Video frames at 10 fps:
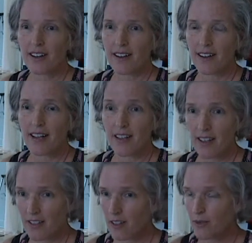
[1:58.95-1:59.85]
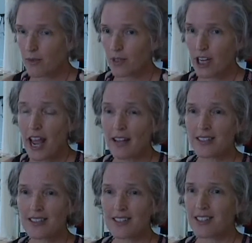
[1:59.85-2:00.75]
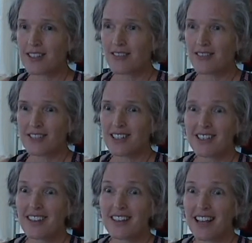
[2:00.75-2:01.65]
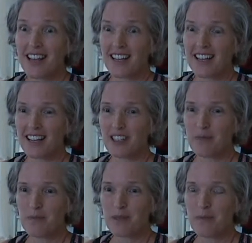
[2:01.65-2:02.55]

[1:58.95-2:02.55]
and the chance just to think and to